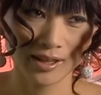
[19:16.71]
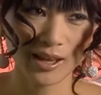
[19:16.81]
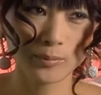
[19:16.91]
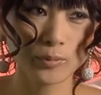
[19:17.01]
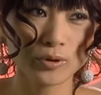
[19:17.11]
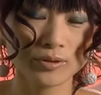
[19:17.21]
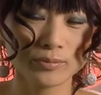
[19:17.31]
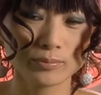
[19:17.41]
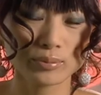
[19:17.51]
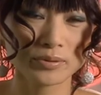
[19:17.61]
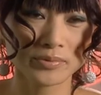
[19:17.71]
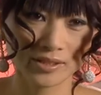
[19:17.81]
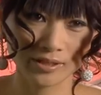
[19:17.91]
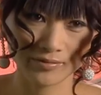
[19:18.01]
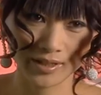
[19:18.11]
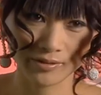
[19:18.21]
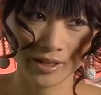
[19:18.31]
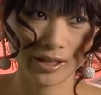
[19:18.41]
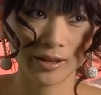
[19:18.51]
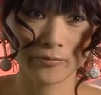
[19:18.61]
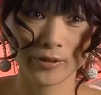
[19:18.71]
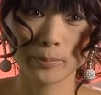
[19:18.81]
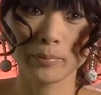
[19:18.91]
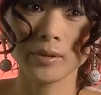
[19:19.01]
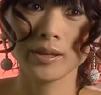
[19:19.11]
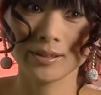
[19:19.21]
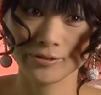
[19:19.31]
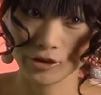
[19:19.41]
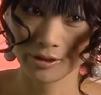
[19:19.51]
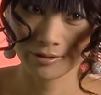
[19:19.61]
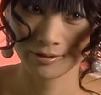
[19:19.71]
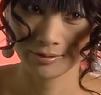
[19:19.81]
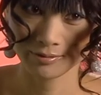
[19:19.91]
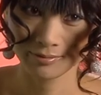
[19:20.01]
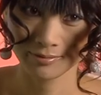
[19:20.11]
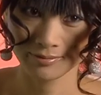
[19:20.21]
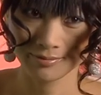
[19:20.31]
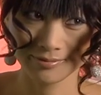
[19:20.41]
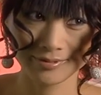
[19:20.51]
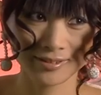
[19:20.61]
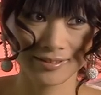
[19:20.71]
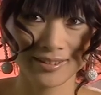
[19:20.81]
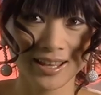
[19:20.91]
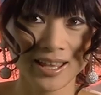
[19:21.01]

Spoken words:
I'm more primitive than I come from mainland China,